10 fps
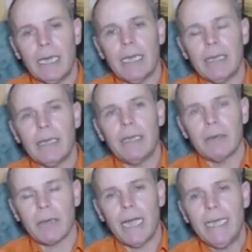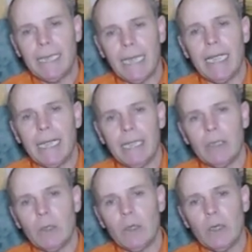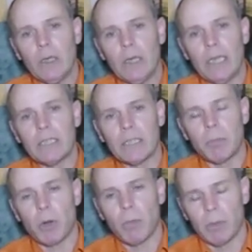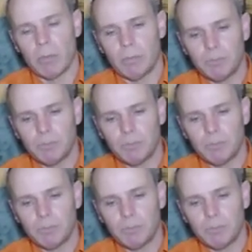And right there is the problem.